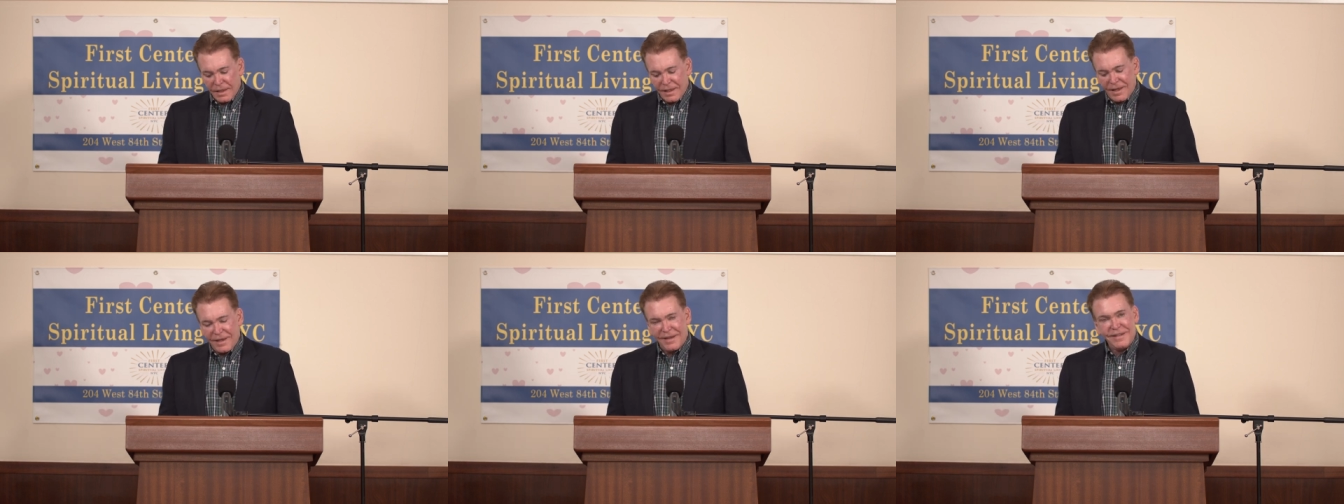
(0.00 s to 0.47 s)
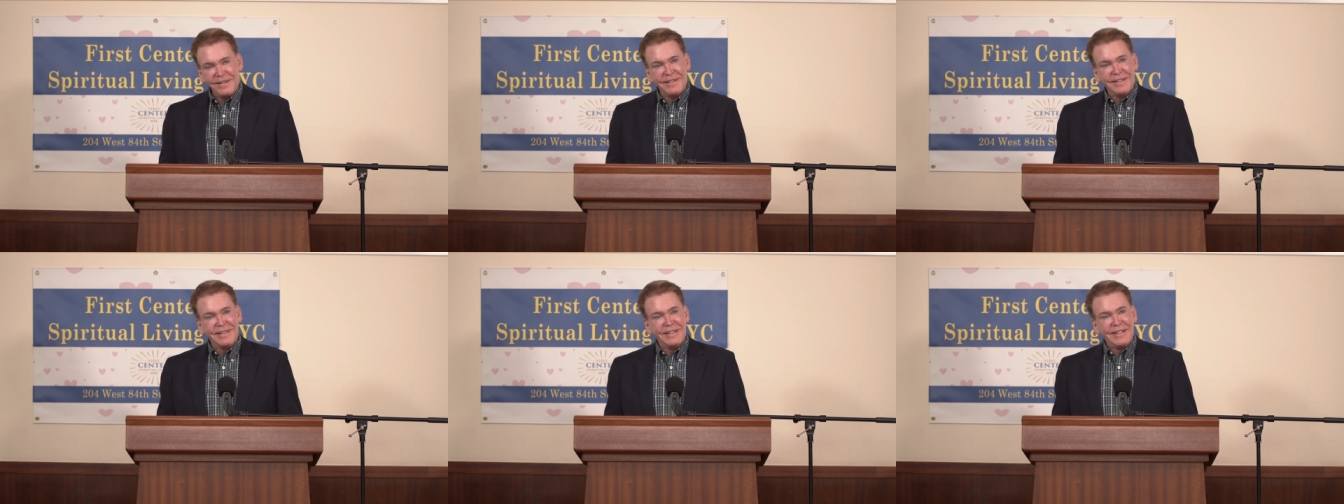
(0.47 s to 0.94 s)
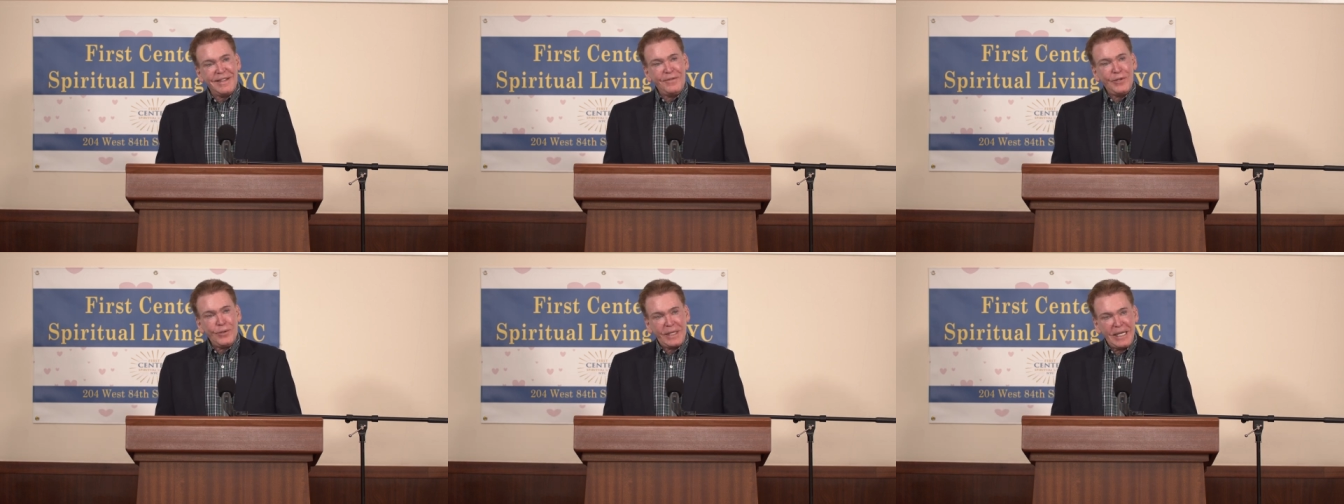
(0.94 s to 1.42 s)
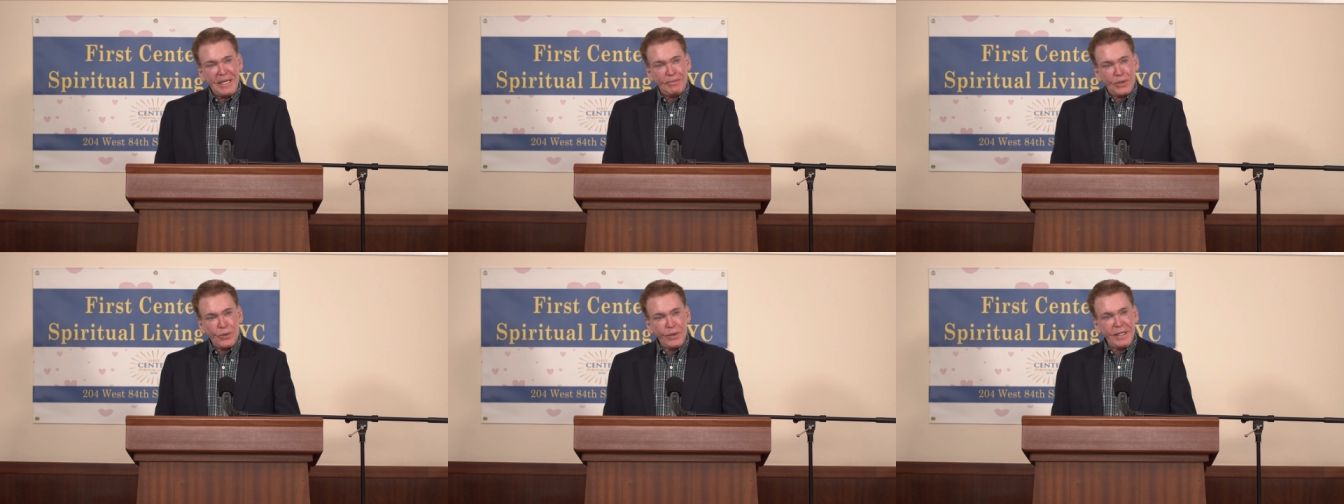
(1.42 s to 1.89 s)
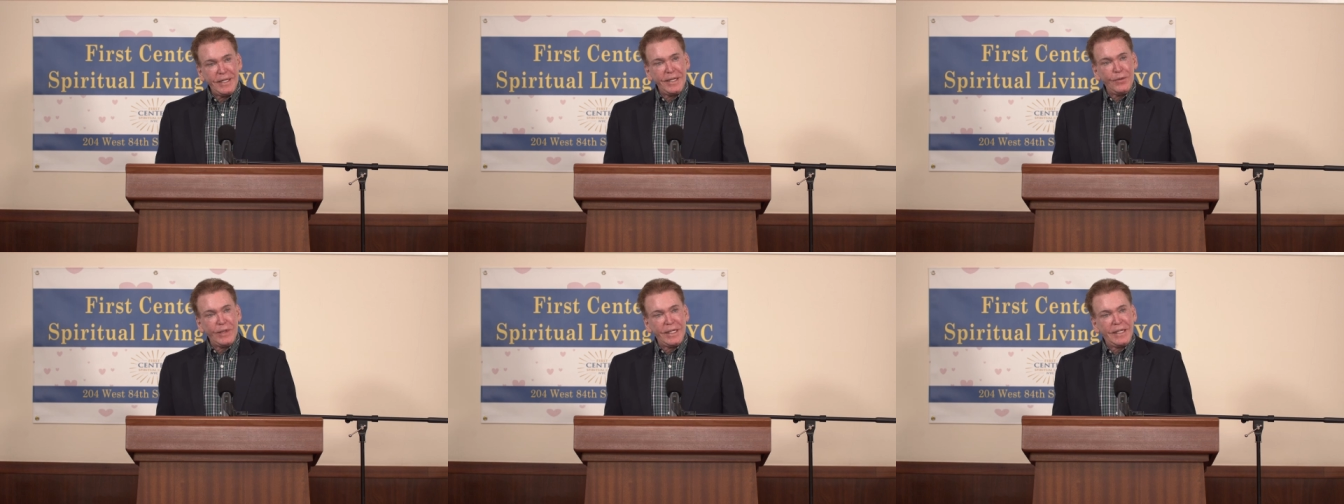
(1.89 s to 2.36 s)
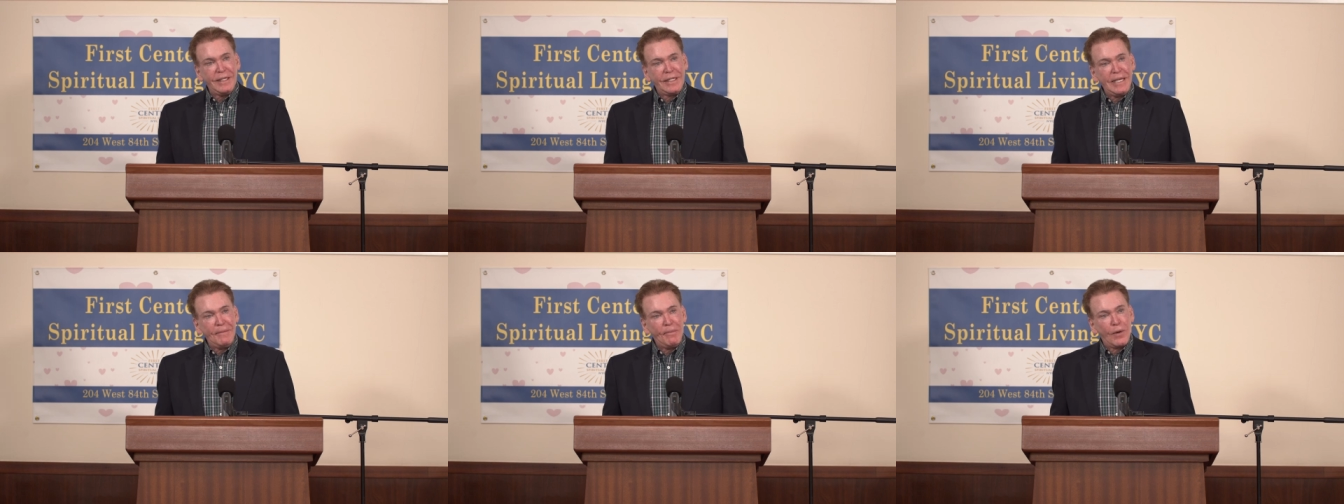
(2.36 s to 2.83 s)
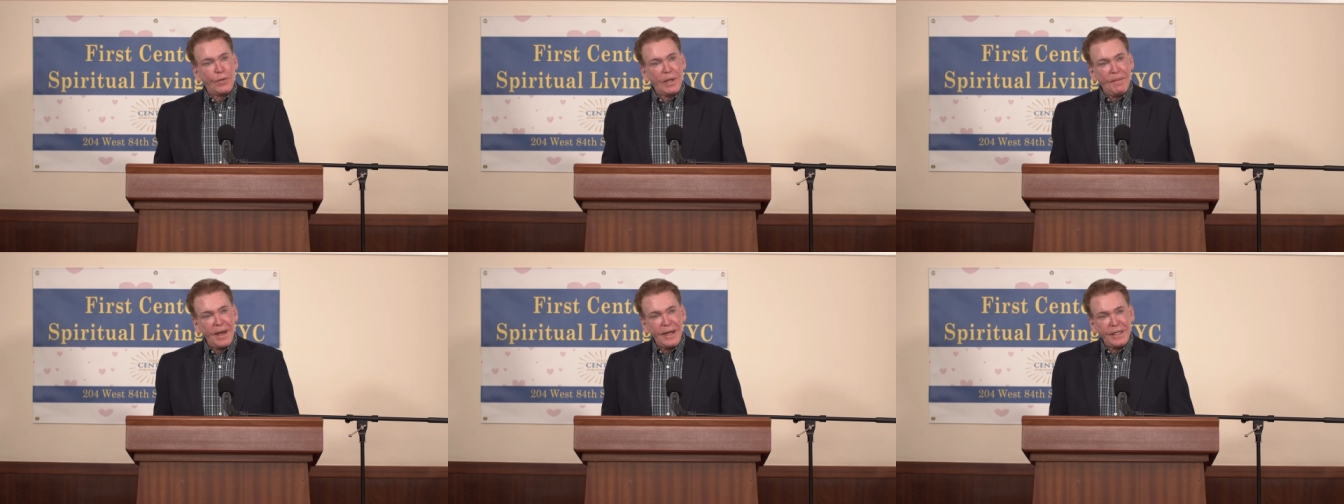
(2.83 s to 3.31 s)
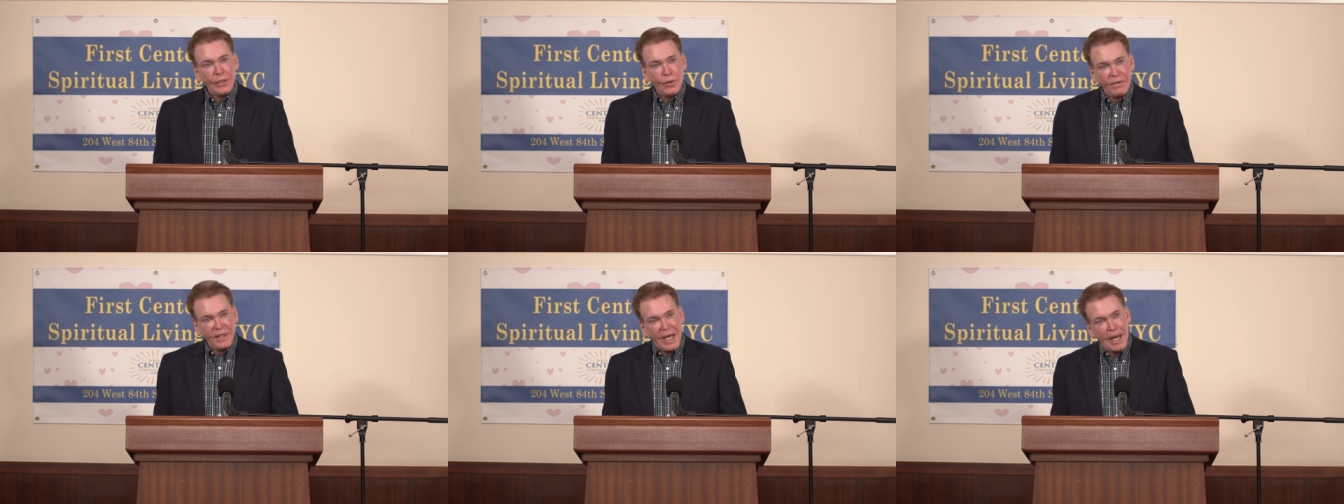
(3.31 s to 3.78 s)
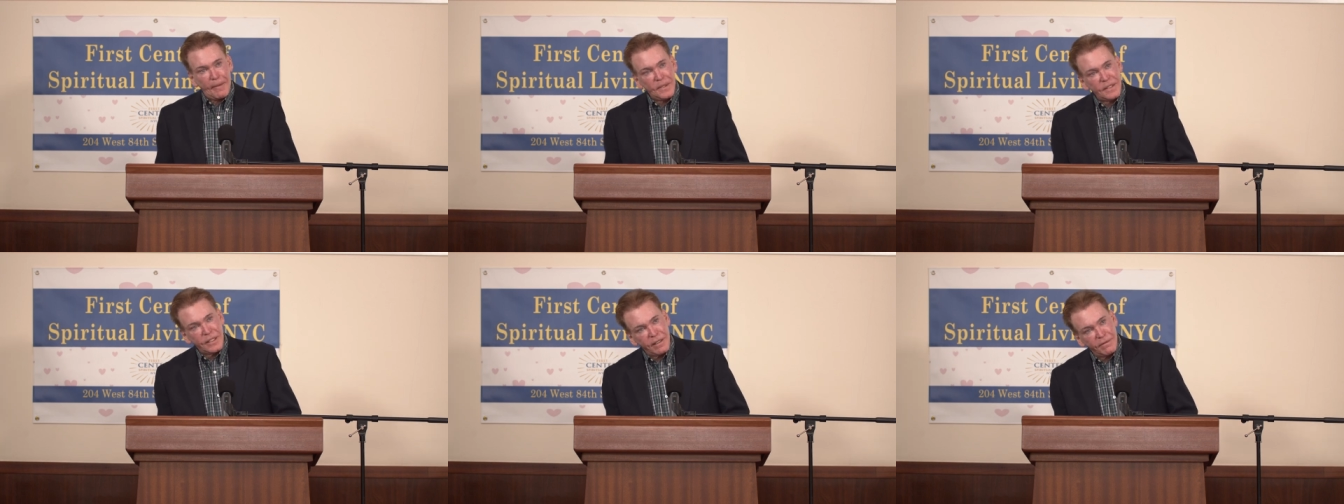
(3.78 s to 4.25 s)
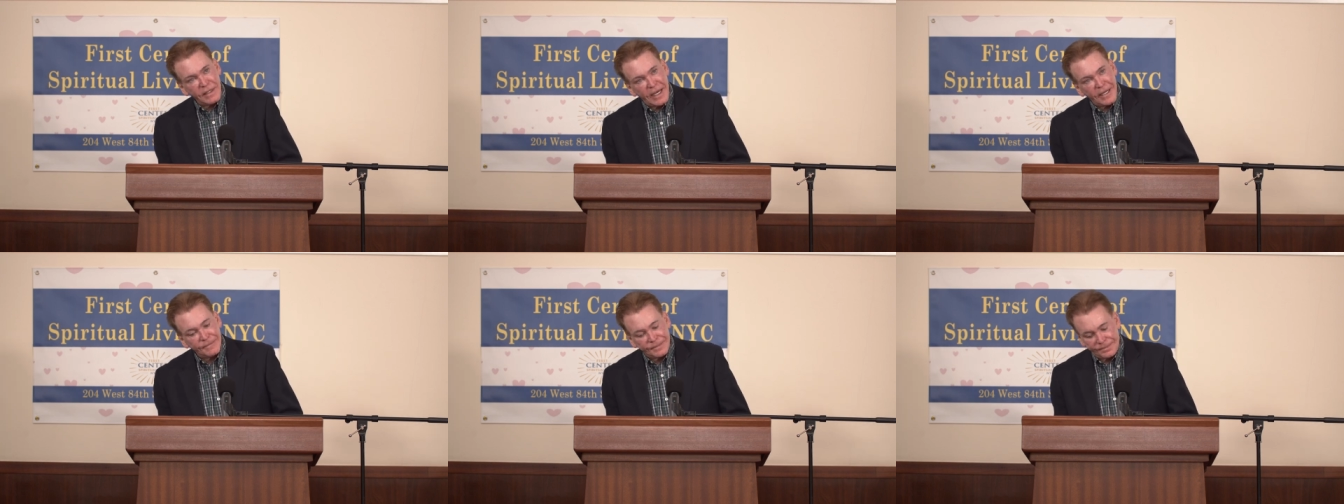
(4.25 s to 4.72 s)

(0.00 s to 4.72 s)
uh, if you keep tuning in, we can keep on reminding you of the opposite of that.